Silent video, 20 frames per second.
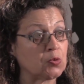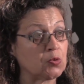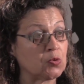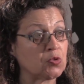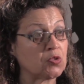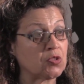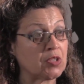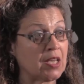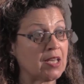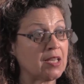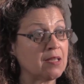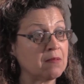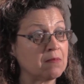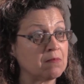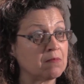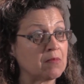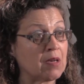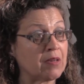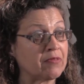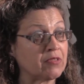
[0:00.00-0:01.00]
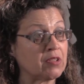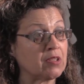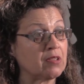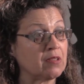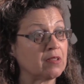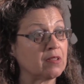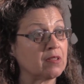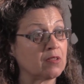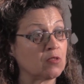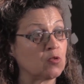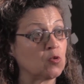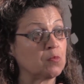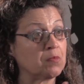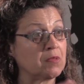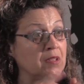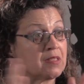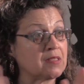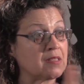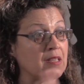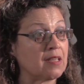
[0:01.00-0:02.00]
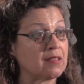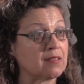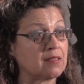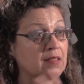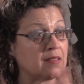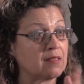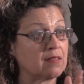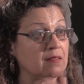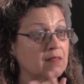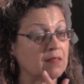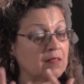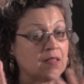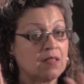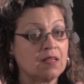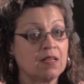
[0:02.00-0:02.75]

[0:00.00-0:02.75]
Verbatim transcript: to stay after the coup d'etat and